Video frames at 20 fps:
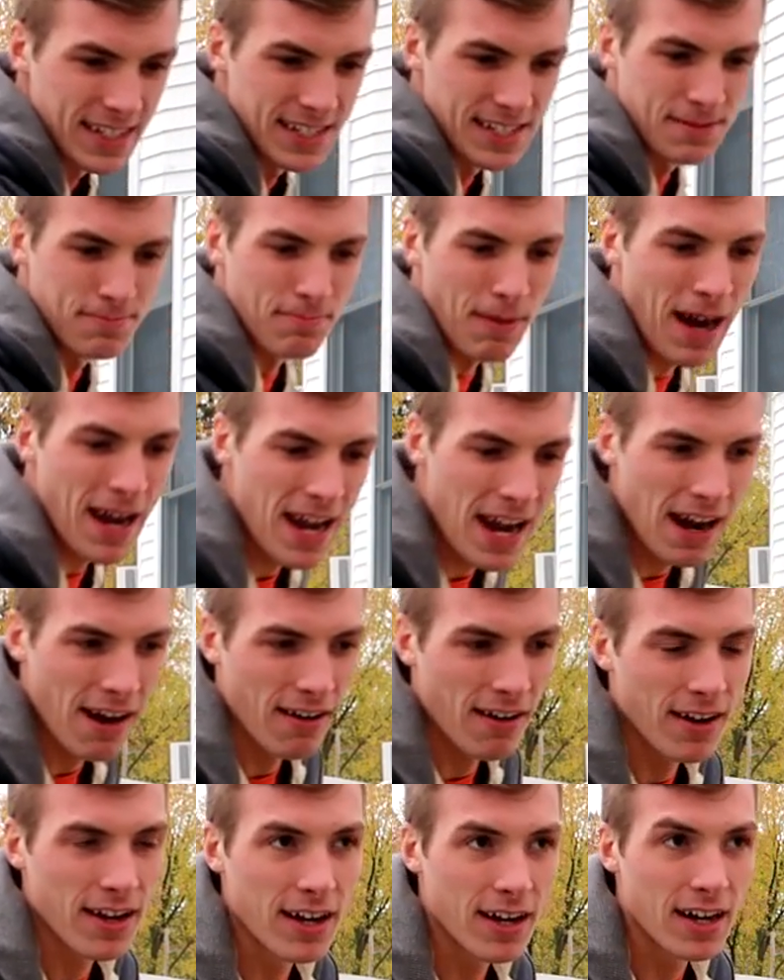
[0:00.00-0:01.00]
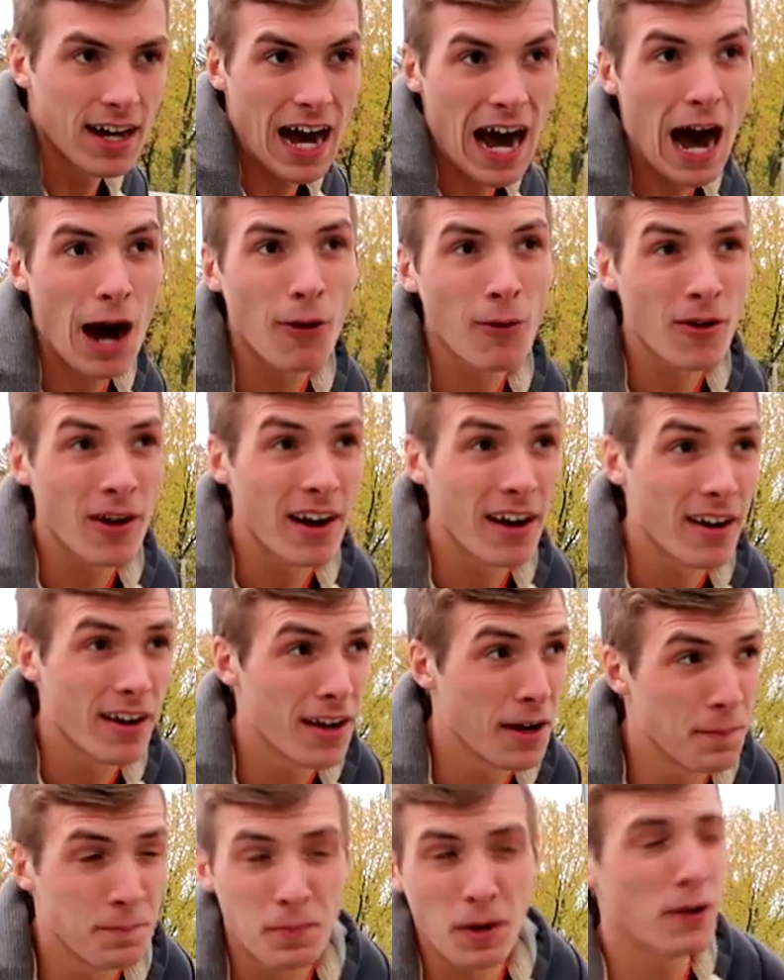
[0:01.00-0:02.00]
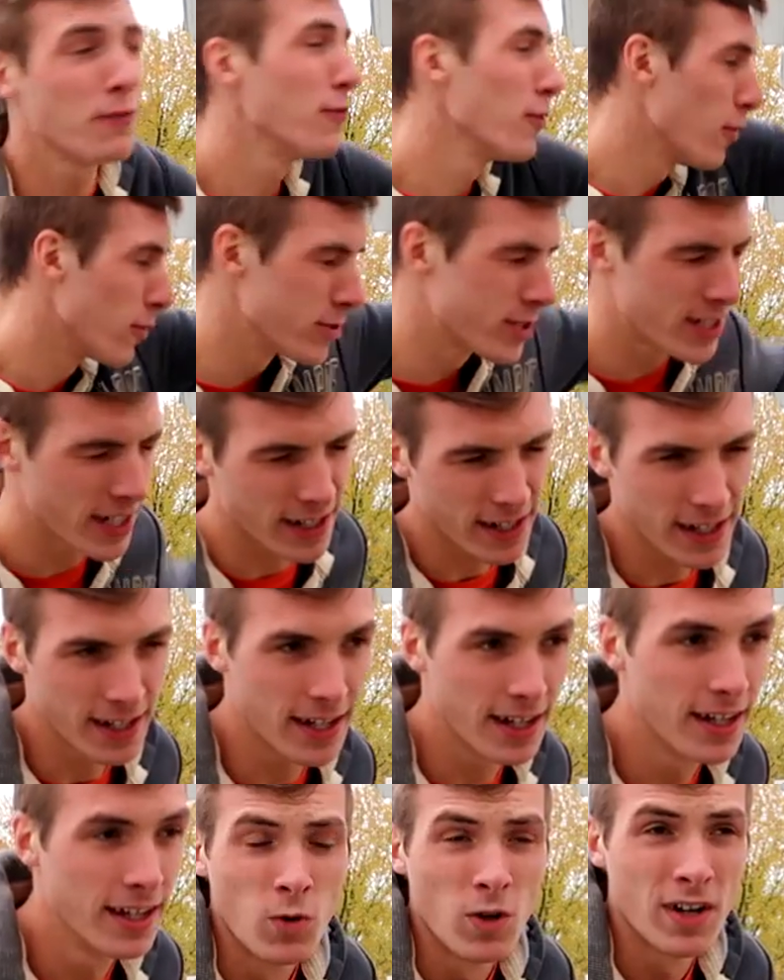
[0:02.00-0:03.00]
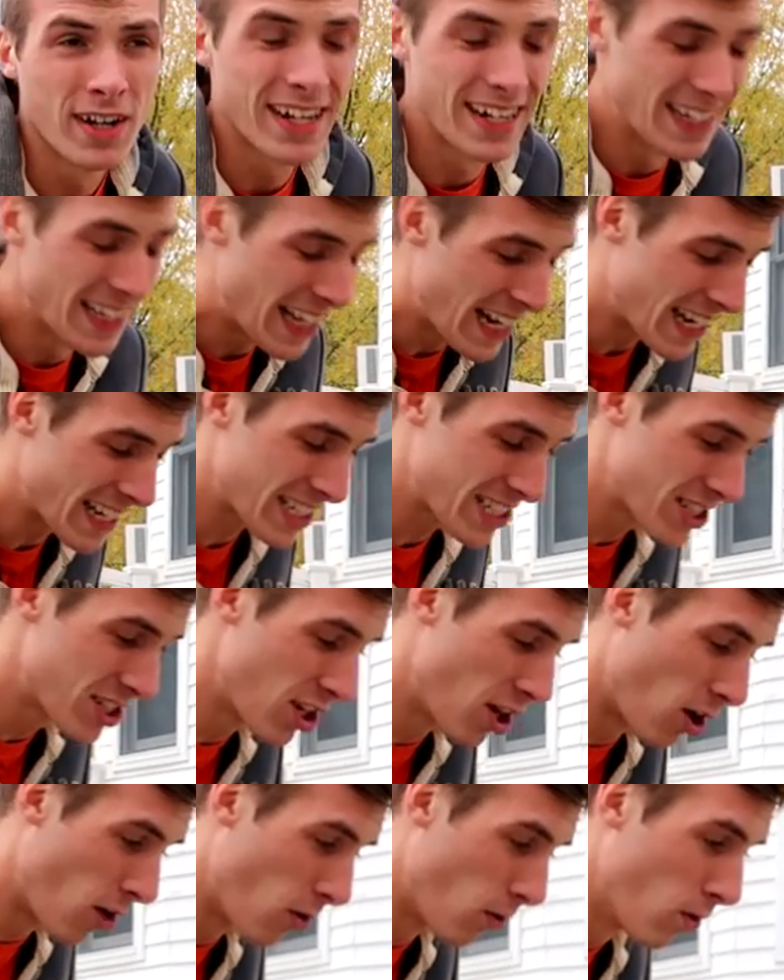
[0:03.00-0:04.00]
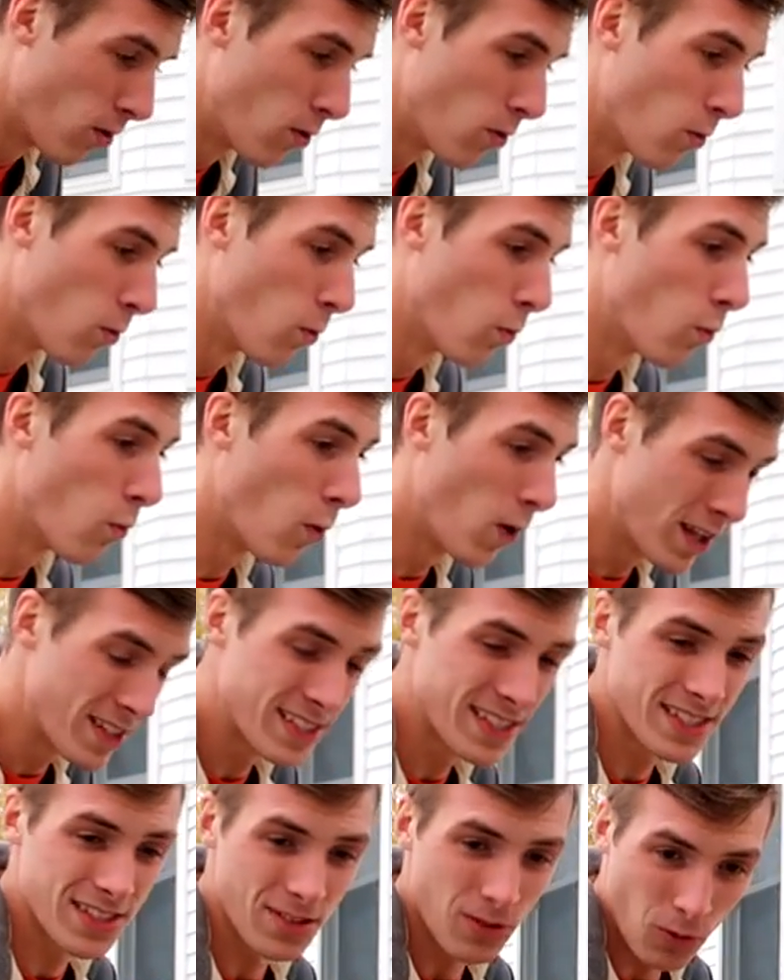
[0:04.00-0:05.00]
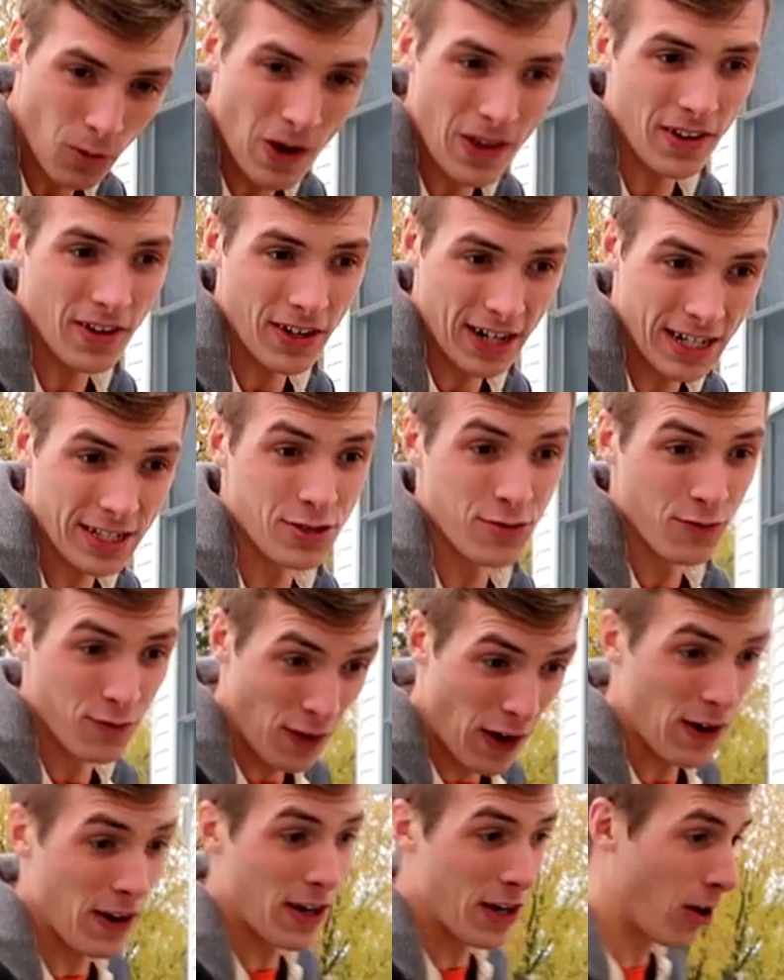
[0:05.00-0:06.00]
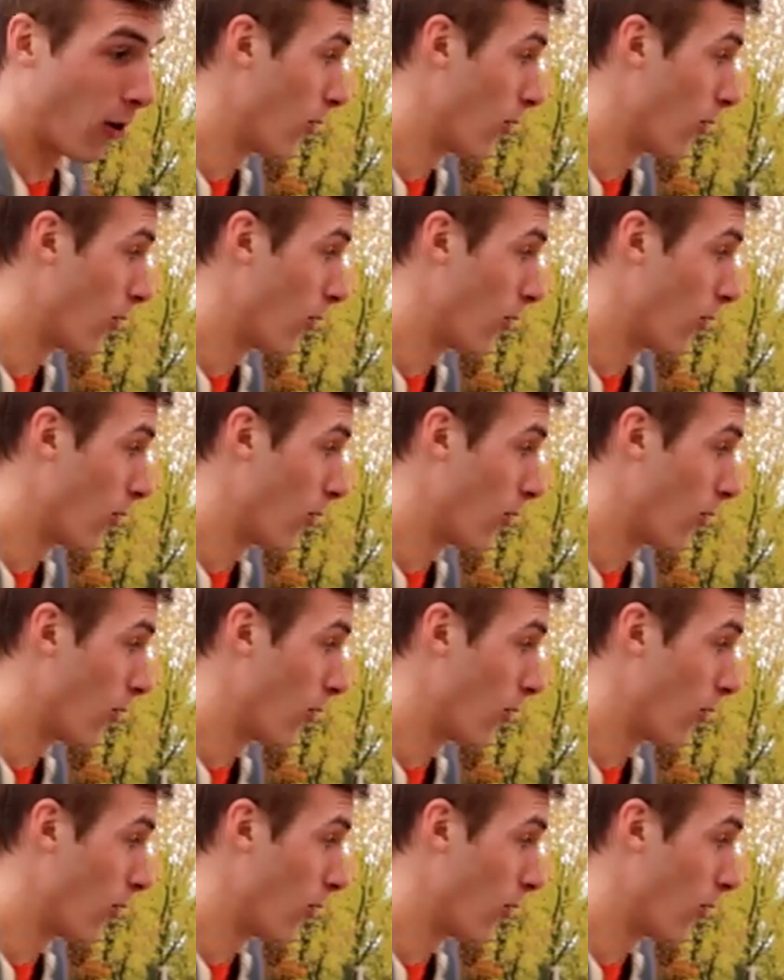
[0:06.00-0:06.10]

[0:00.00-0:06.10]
is my area, our area, Buffalo's area, will get a lot of snow once the weather gets very